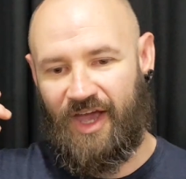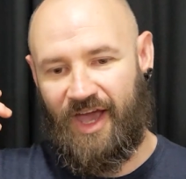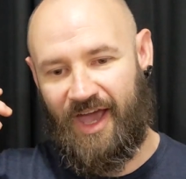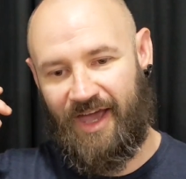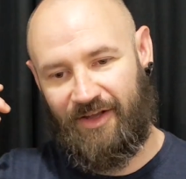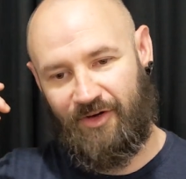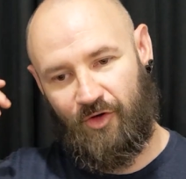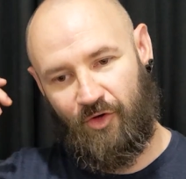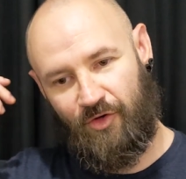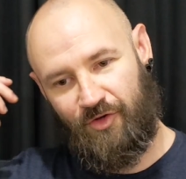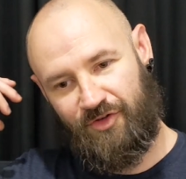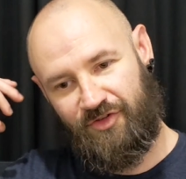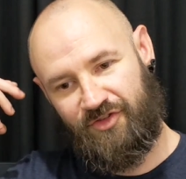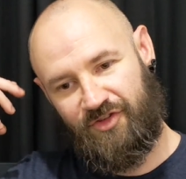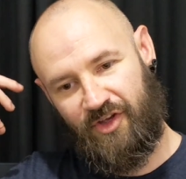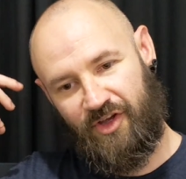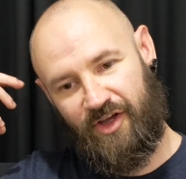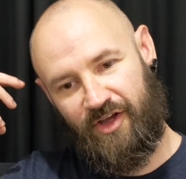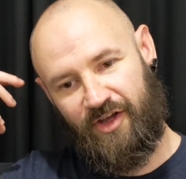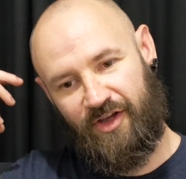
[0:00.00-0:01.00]
And
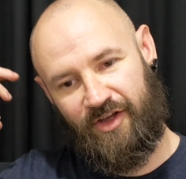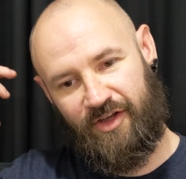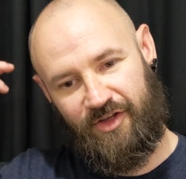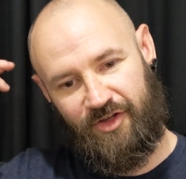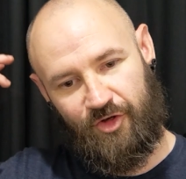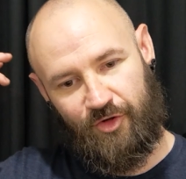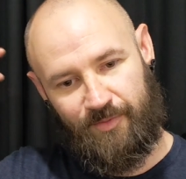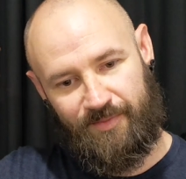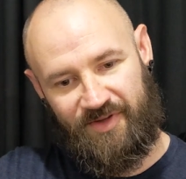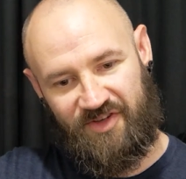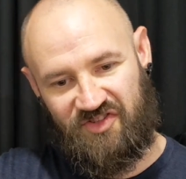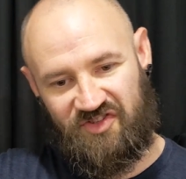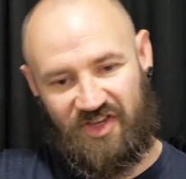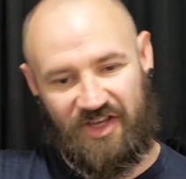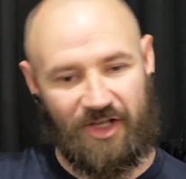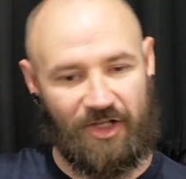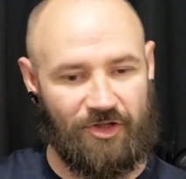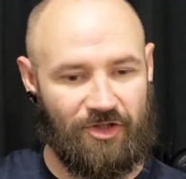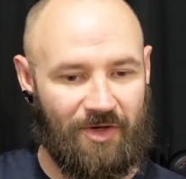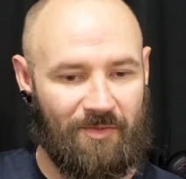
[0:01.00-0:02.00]
also, you'll be
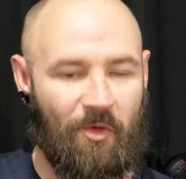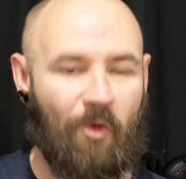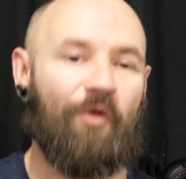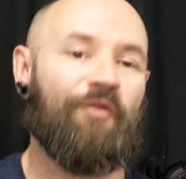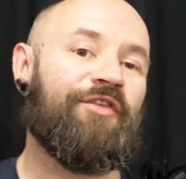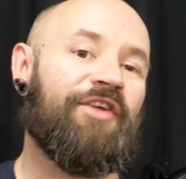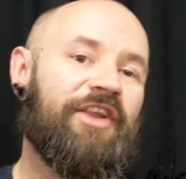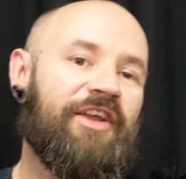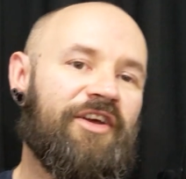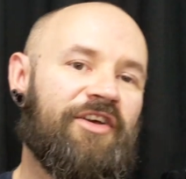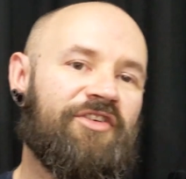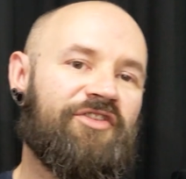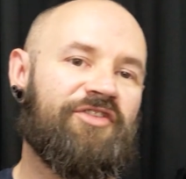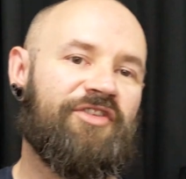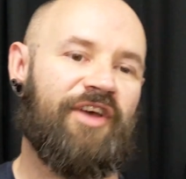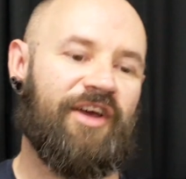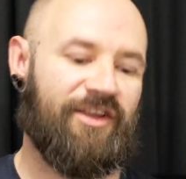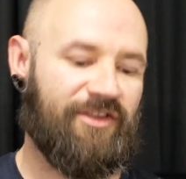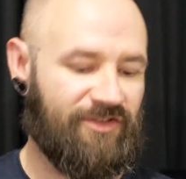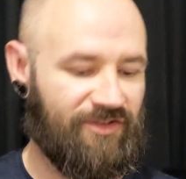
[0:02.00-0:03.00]
seeing a lot more
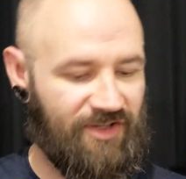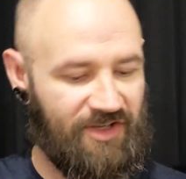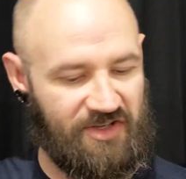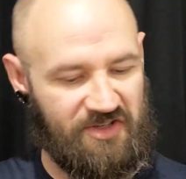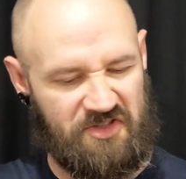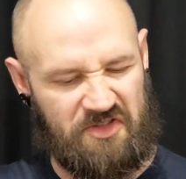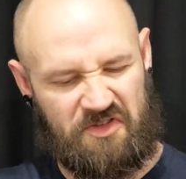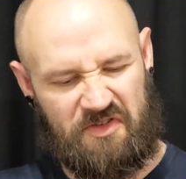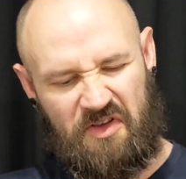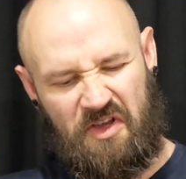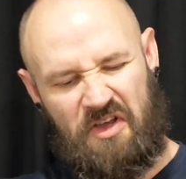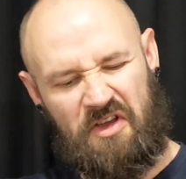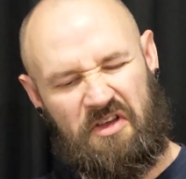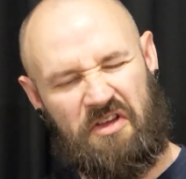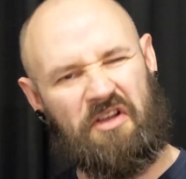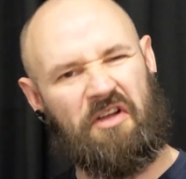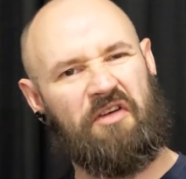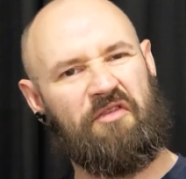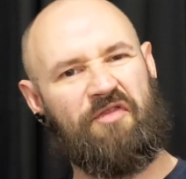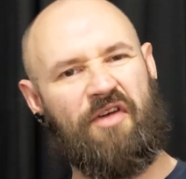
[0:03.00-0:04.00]
videos like this,
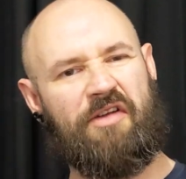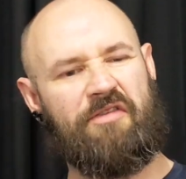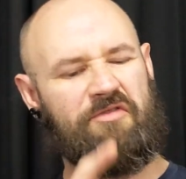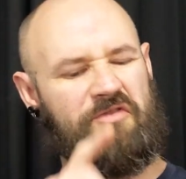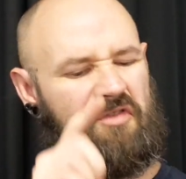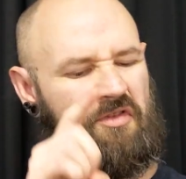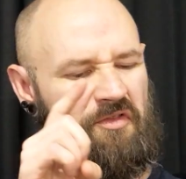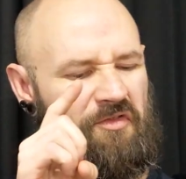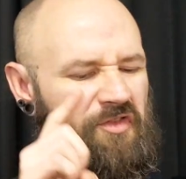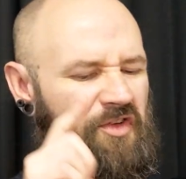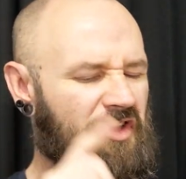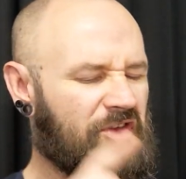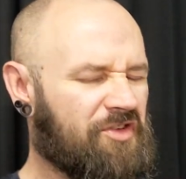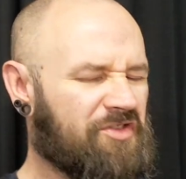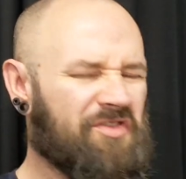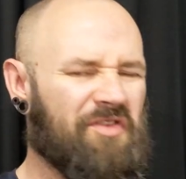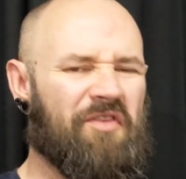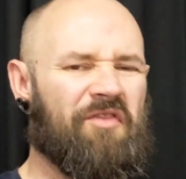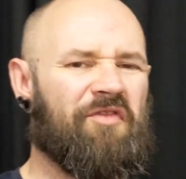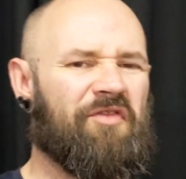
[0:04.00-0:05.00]
you know, fragrance
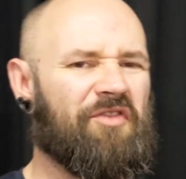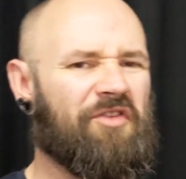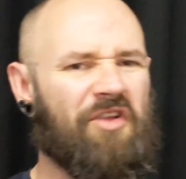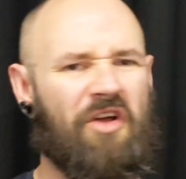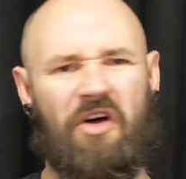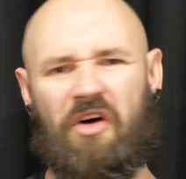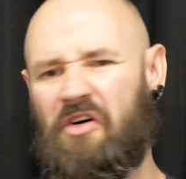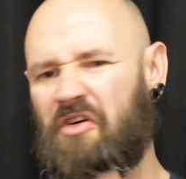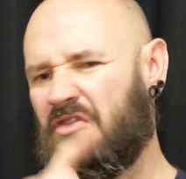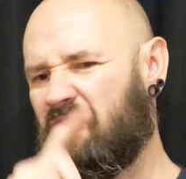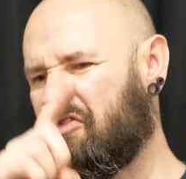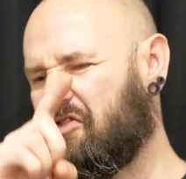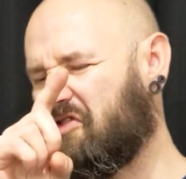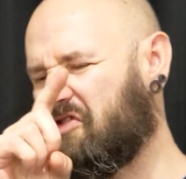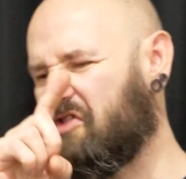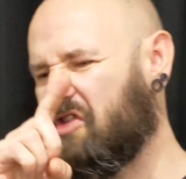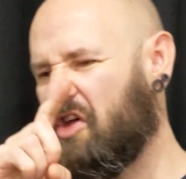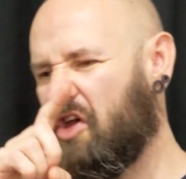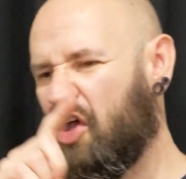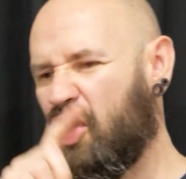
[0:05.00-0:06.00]
reviews,
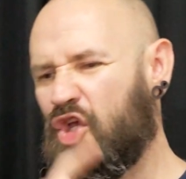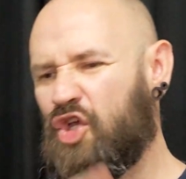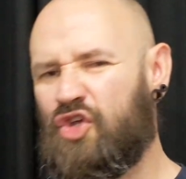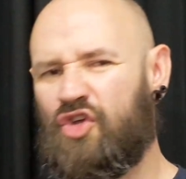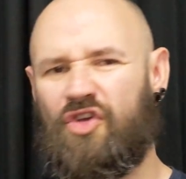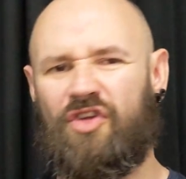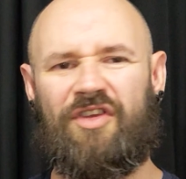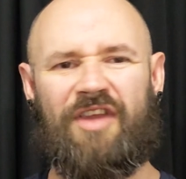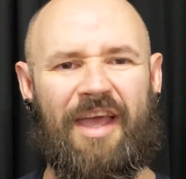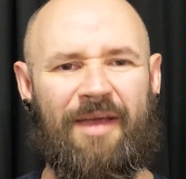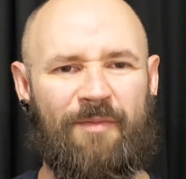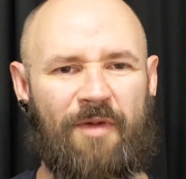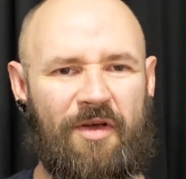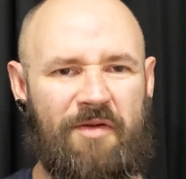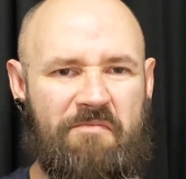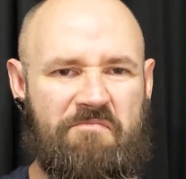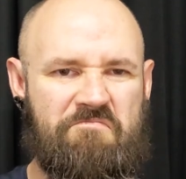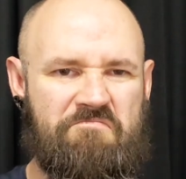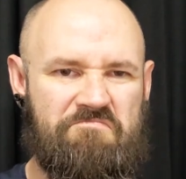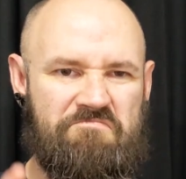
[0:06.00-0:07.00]
vlogs, you name
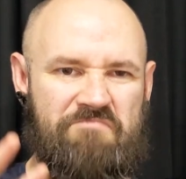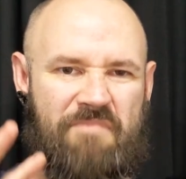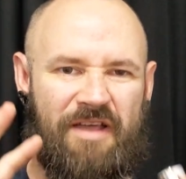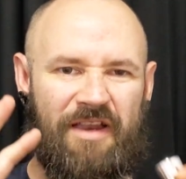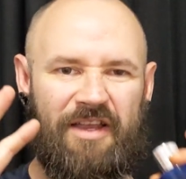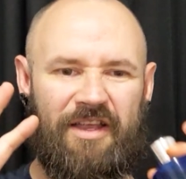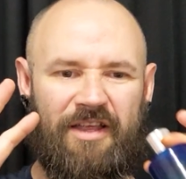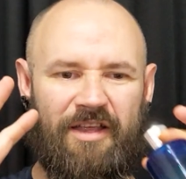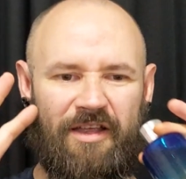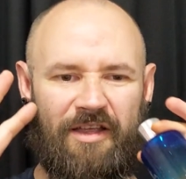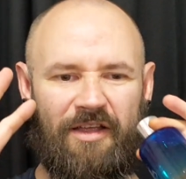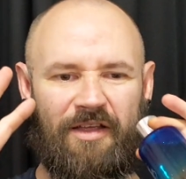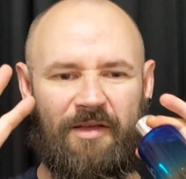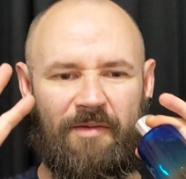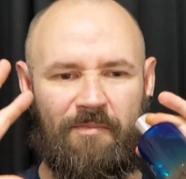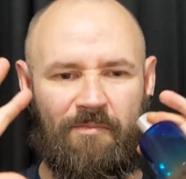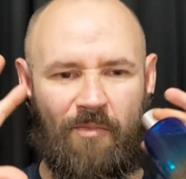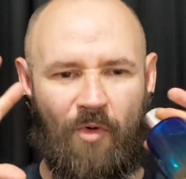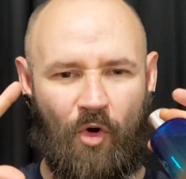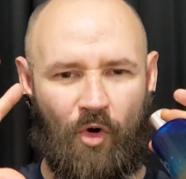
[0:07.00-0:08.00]
it, many
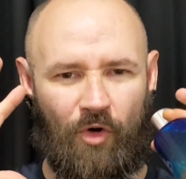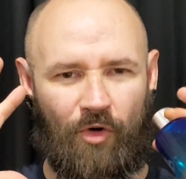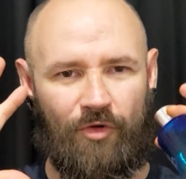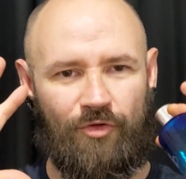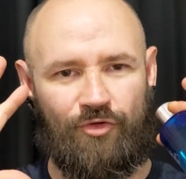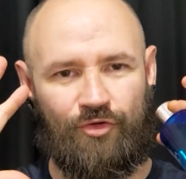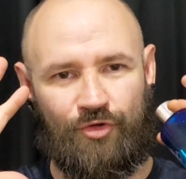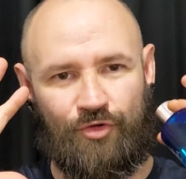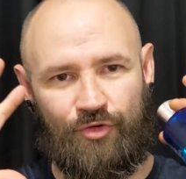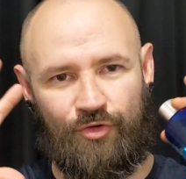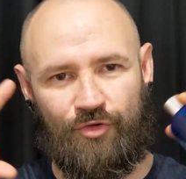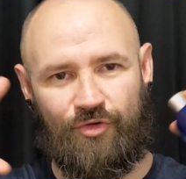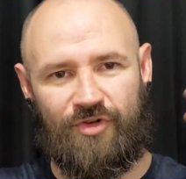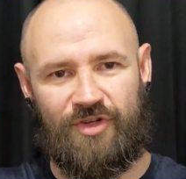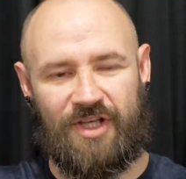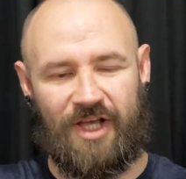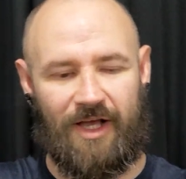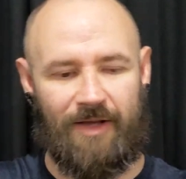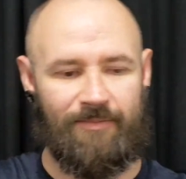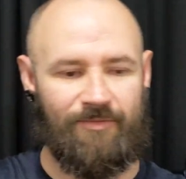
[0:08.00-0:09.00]
more to
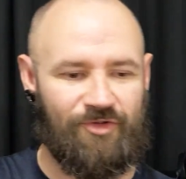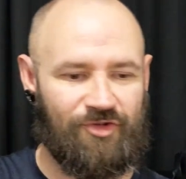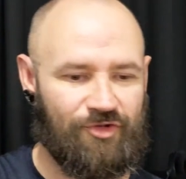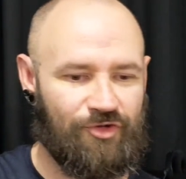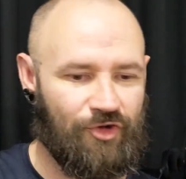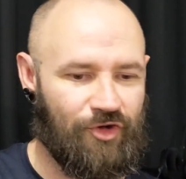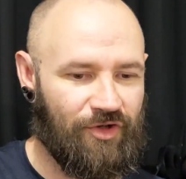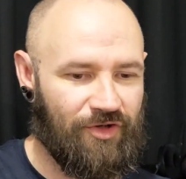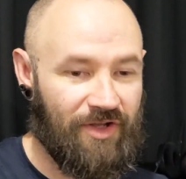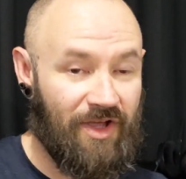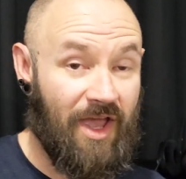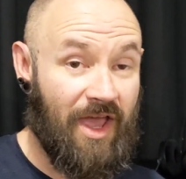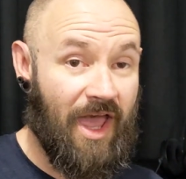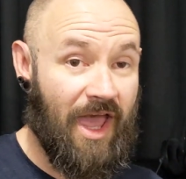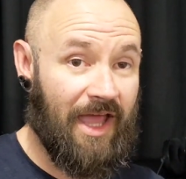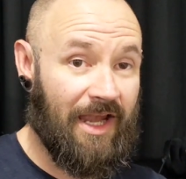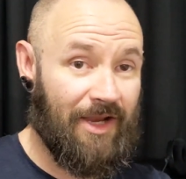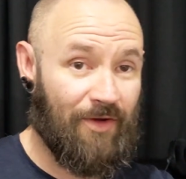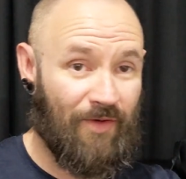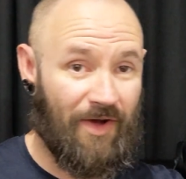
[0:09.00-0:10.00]
come soon.
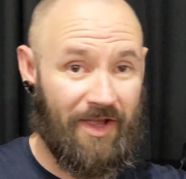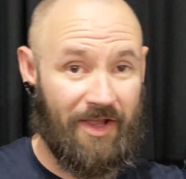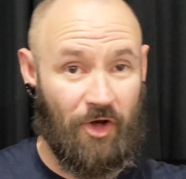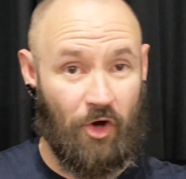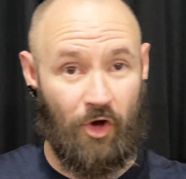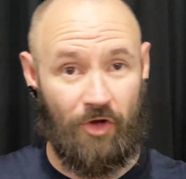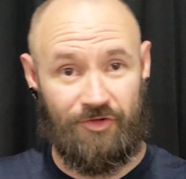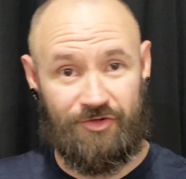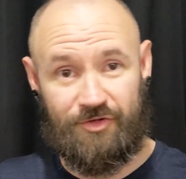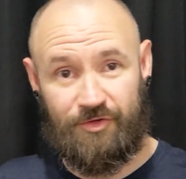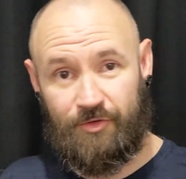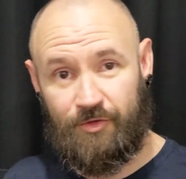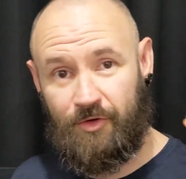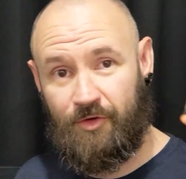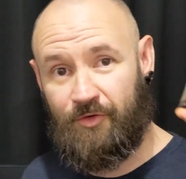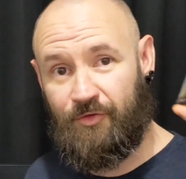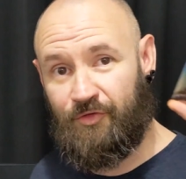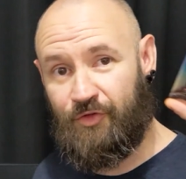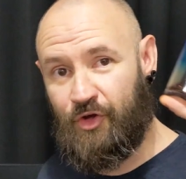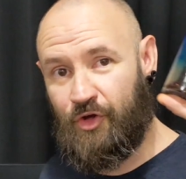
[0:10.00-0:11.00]
Anyway, on to a
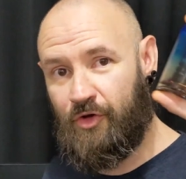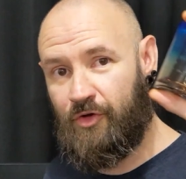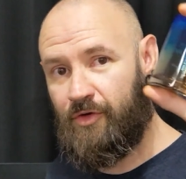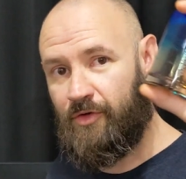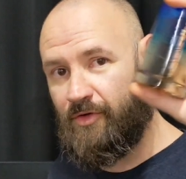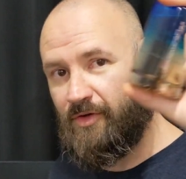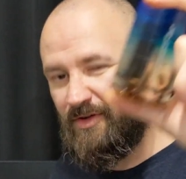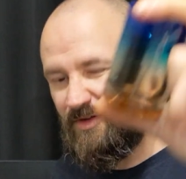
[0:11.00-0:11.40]
review.